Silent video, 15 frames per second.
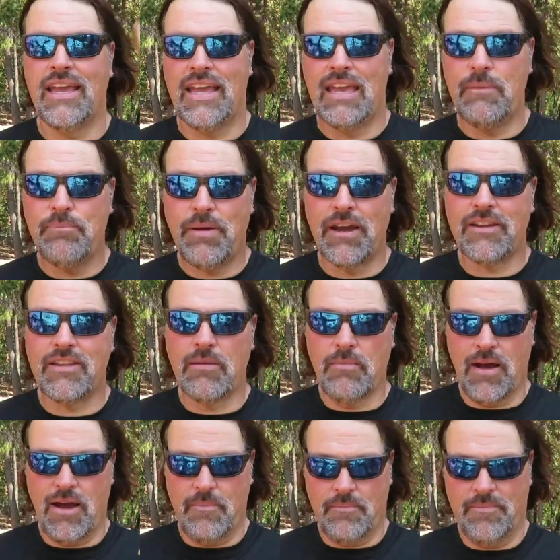he picked
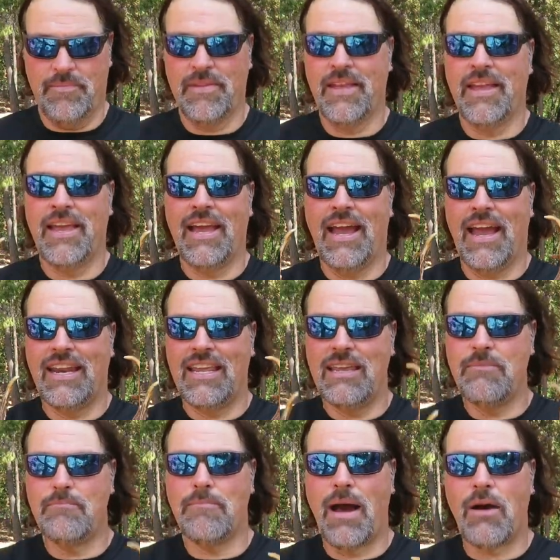them up and
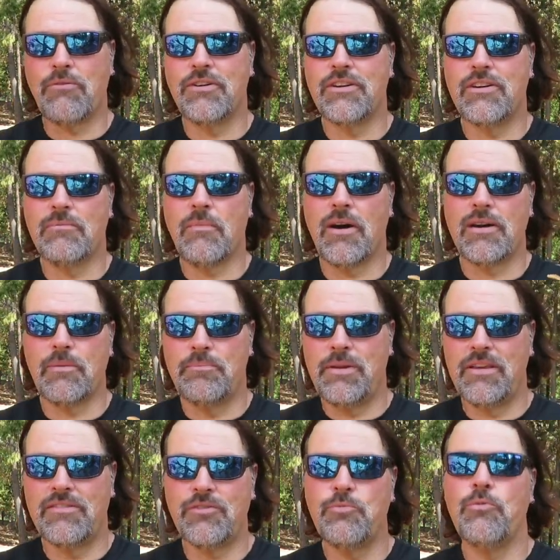he mounted them on a
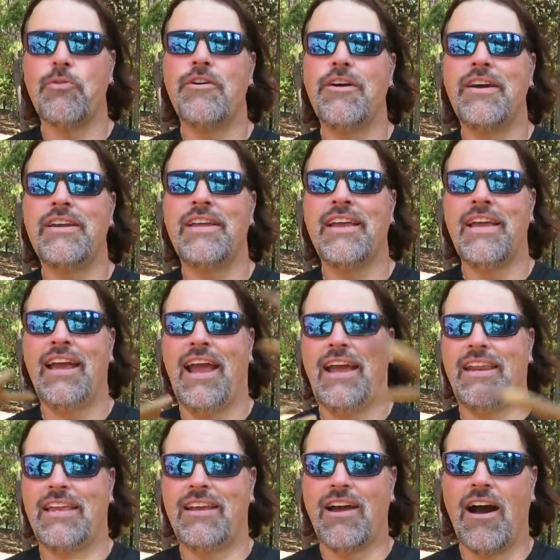piece of wood
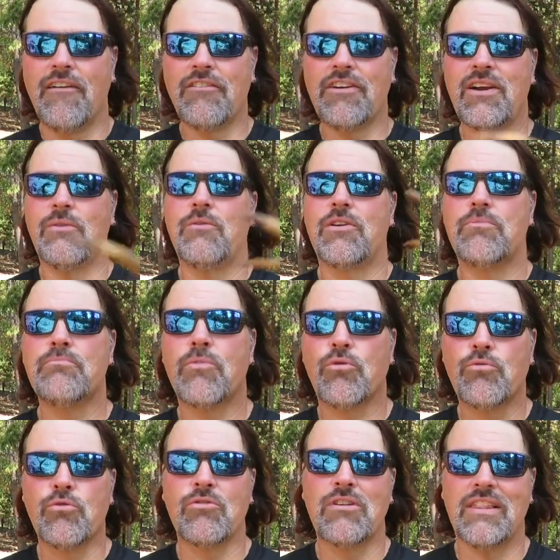and he covered it with
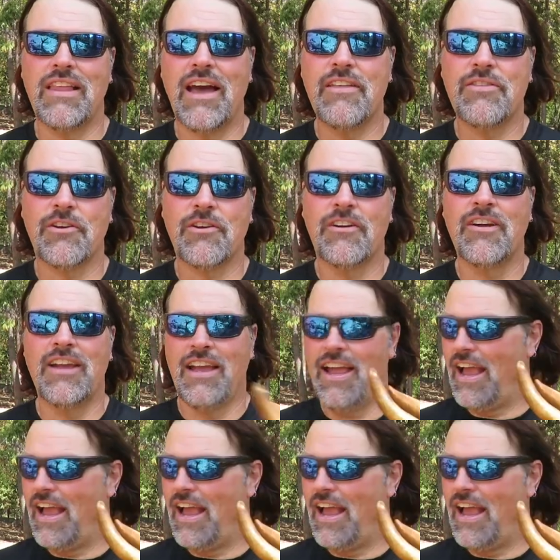maroon leather.